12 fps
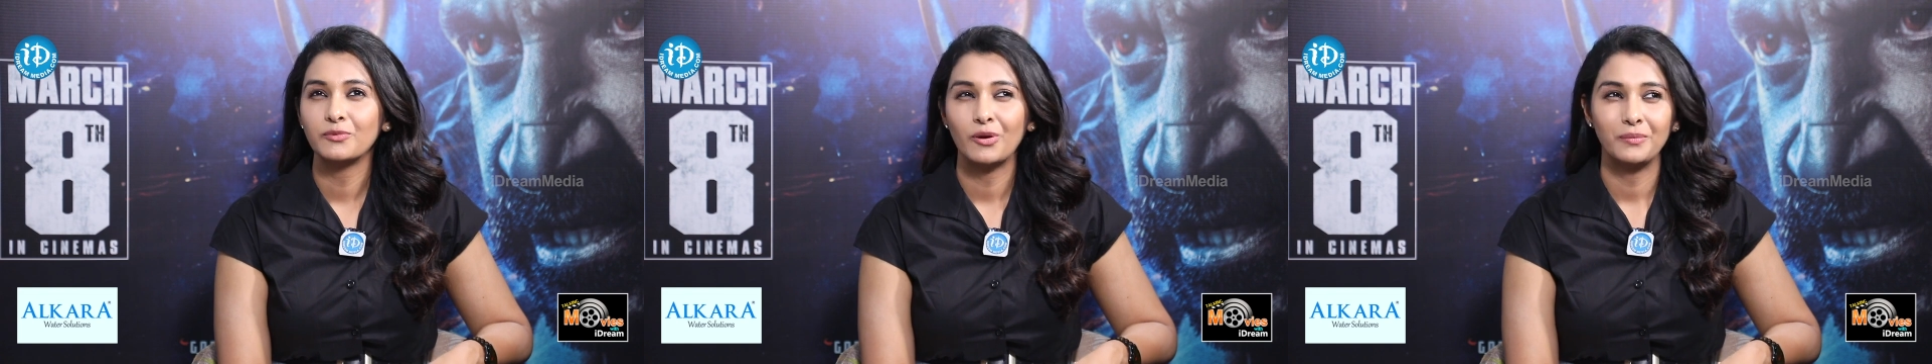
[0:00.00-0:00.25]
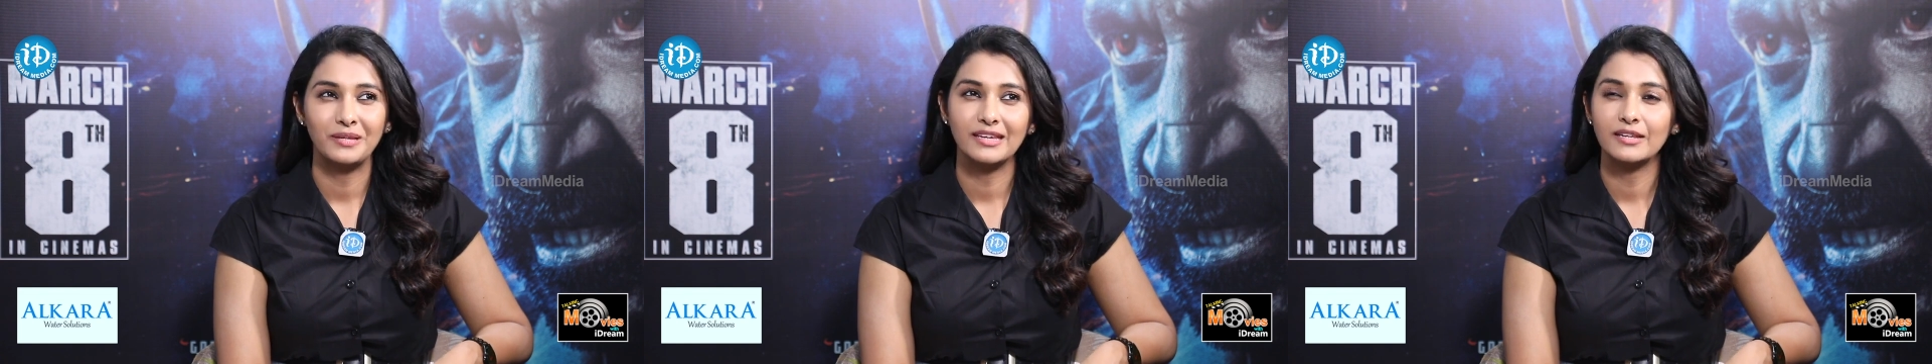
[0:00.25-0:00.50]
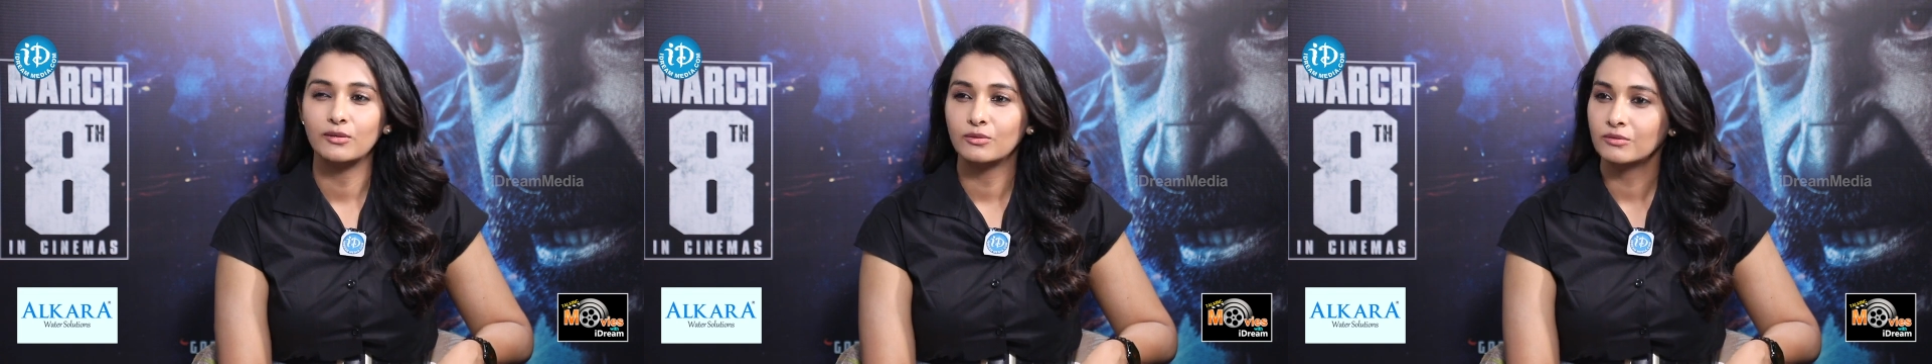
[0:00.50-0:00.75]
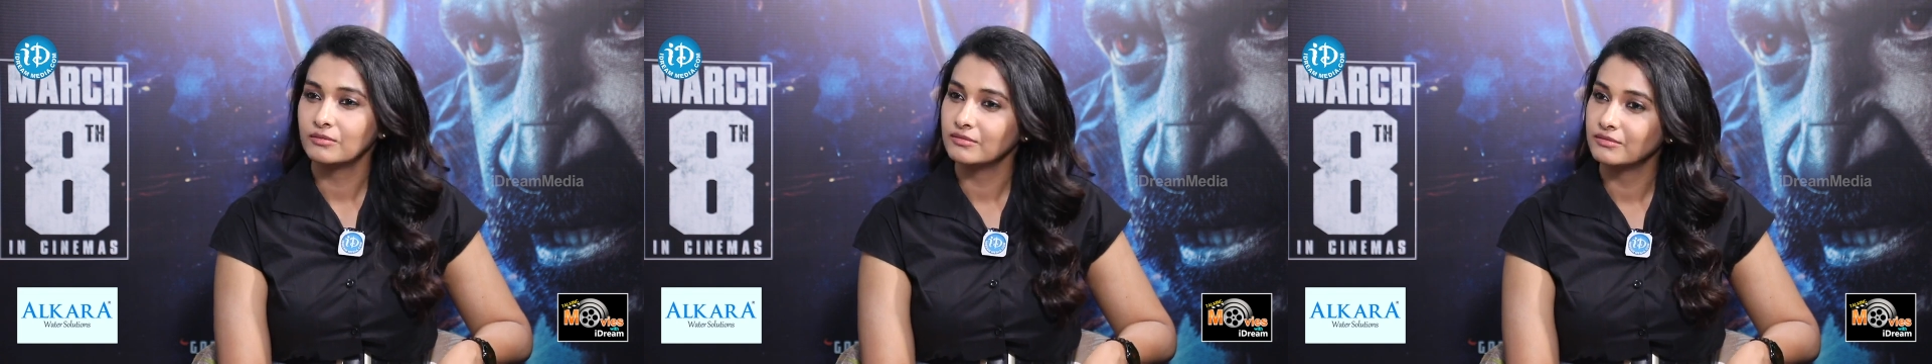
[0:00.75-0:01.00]
probably
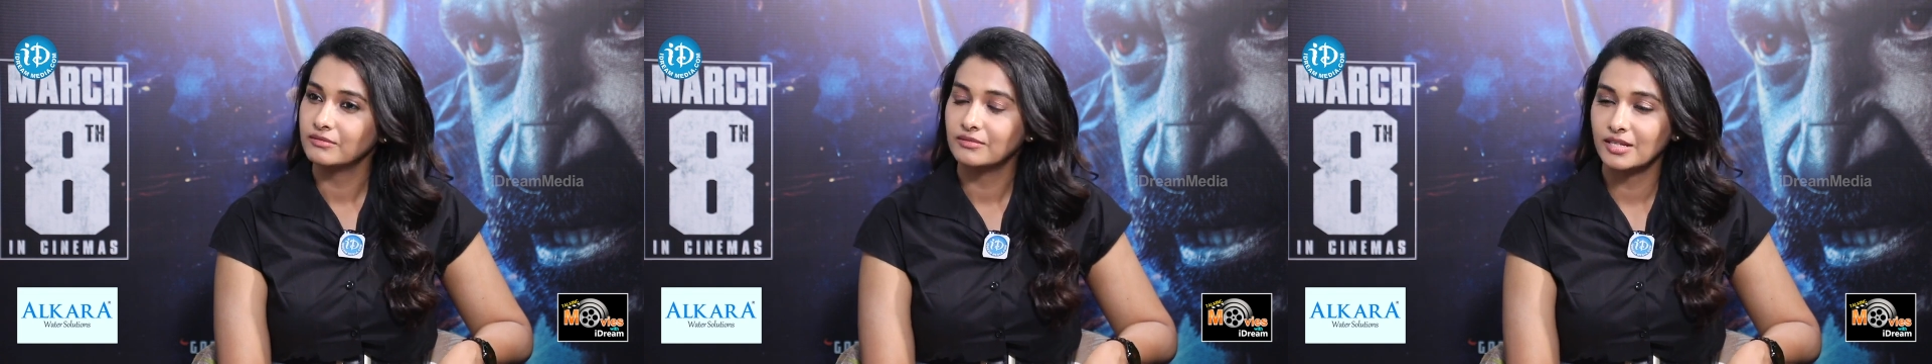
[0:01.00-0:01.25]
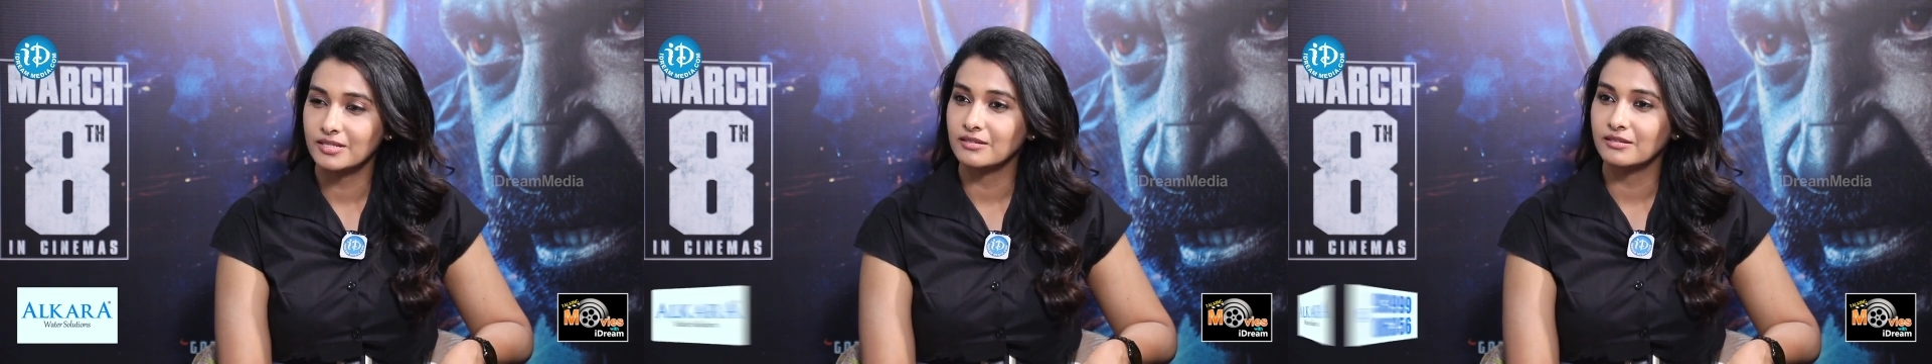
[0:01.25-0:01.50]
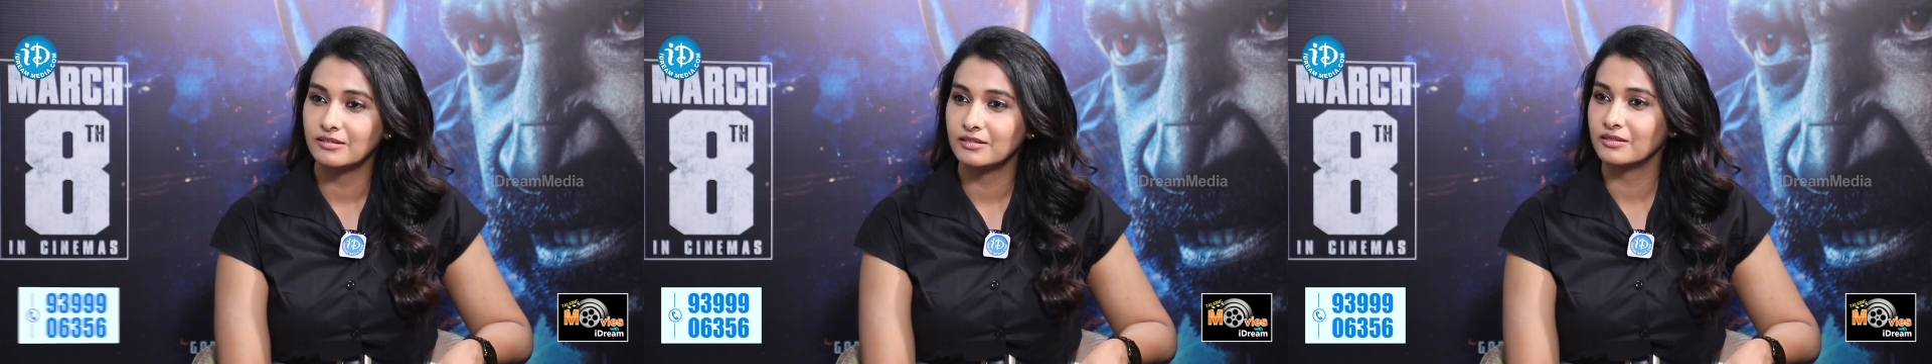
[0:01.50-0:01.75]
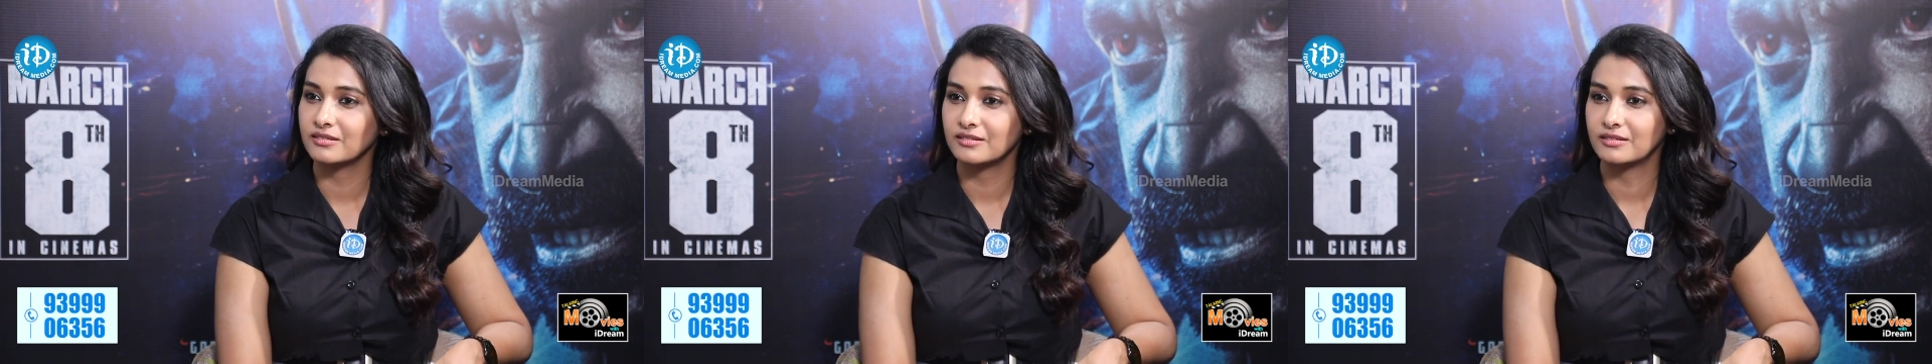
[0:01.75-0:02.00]
yellow. That